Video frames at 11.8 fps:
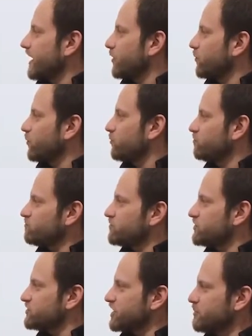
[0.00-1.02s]
And
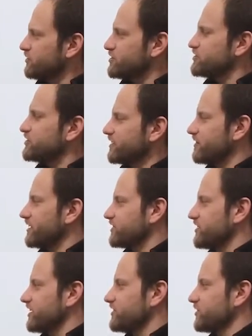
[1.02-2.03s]
there's a couple interesting
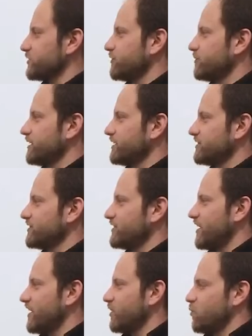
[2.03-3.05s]
things that I took from it
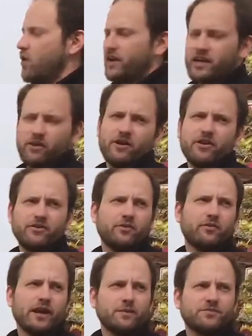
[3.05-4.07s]
is walking around
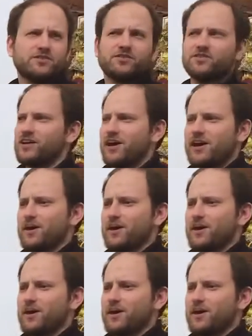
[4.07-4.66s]
the ramps